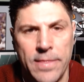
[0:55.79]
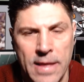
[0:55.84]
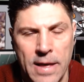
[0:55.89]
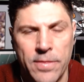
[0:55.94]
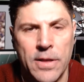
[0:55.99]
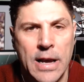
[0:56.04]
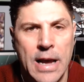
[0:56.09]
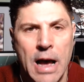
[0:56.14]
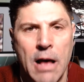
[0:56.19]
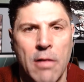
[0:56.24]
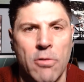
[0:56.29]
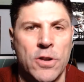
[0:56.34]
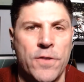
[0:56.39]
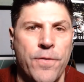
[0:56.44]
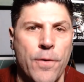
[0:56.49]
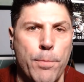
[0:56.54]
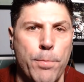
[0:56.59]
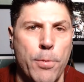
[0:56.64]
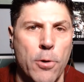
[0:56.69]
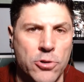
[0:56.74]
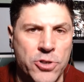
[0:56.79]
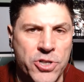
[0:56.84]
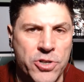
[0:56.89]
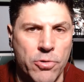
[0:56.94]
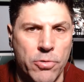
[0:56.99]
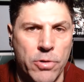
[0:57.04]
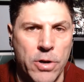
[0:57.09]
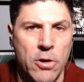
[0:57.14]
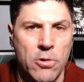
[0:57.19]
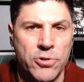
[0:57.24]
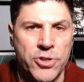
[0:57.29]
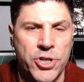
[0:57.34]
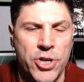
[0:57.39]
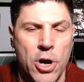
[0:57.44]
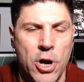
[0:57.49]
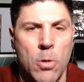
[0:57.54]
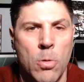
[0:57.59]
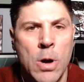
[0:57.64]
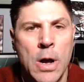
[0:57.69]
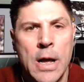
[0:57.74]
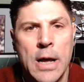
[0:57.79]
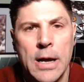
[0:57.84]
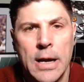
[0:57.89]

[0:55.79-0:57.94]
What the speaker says: Then the College Football Studio Show,